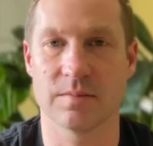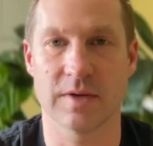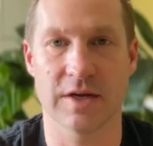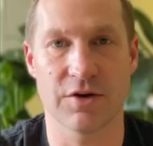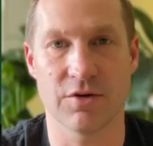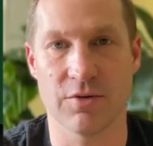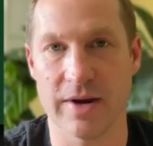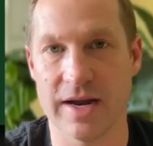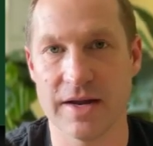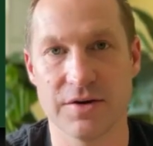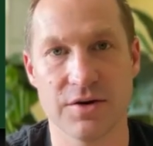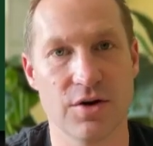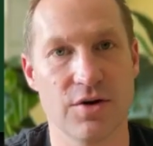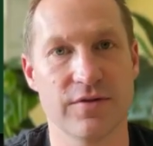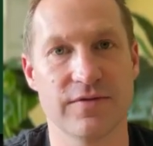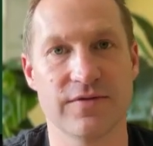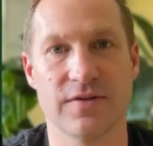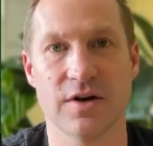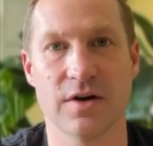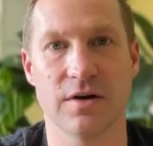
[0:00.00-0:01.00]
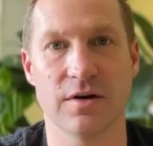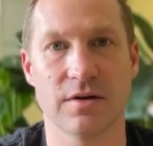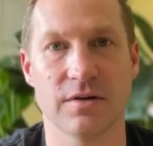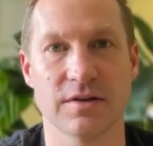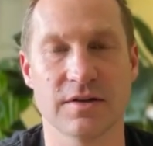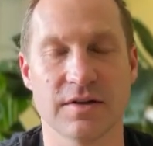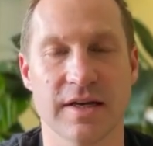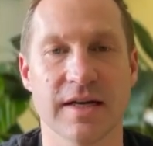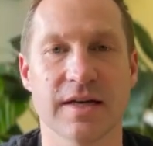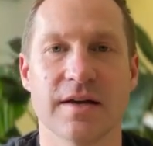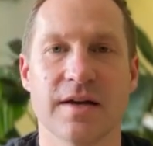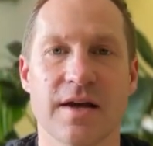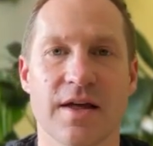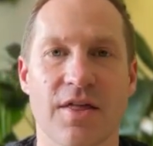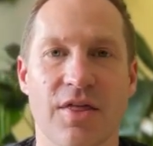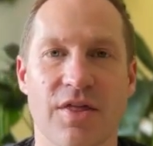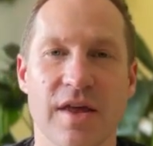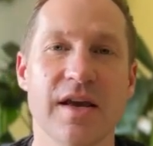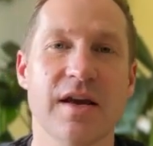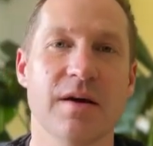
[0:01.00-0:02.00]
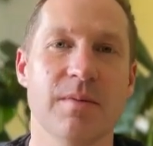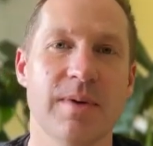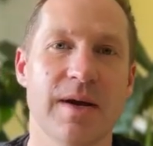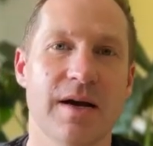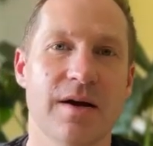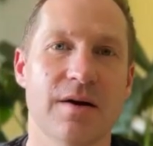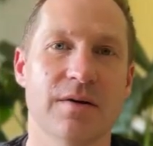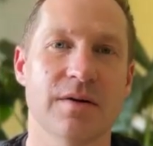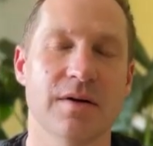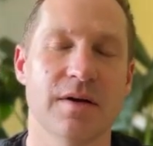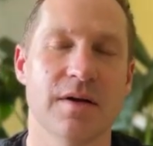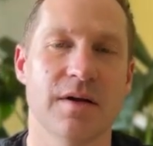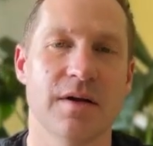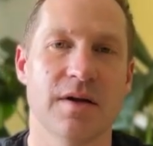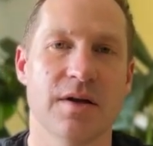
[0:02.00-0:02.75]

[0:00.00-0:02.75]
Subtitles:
like grant no-fos, like think about